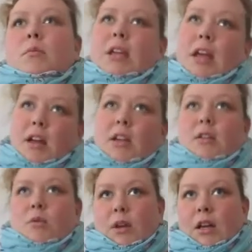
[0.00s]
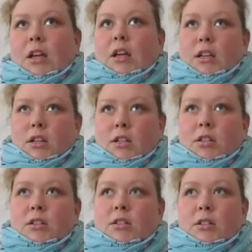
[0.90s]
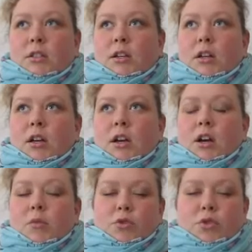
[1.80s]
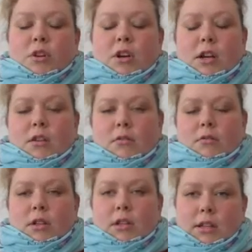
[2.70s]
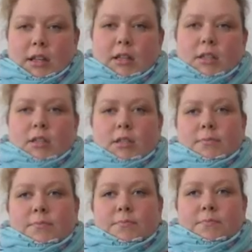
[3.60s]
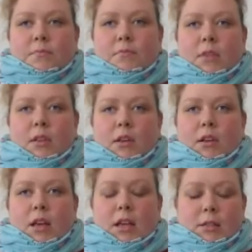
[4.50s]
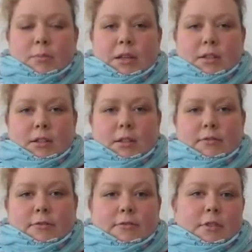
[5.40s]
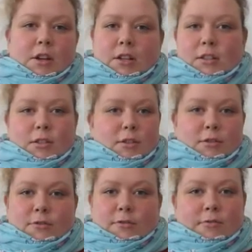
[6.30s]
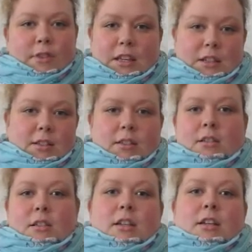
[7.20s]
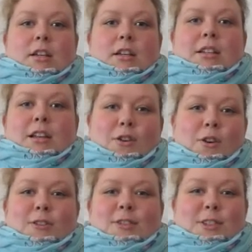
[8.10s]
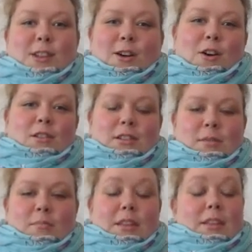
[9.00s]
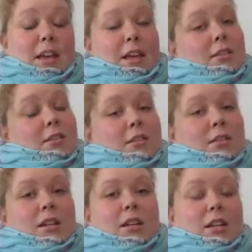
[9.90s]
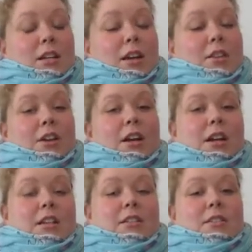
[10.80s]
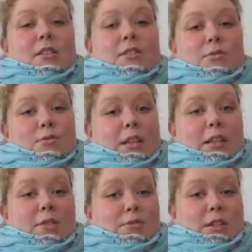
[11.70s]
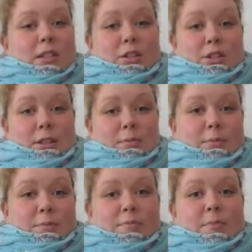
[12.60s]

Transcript: But yeah, in a way I'm sure it is expensive. There is lots of things that cost a lot, but then on the other hand, it's really cheap.